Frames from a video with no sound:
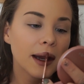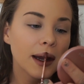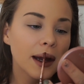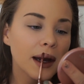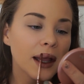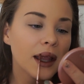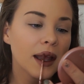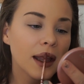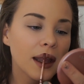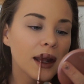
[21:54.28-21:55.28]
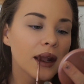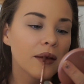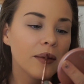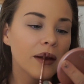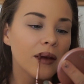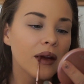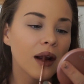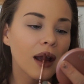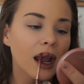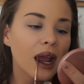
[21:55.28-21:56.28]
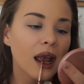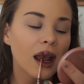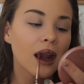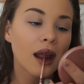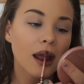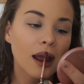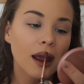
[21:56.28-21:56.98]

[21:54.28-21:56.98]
Oh, there's a baby crying again.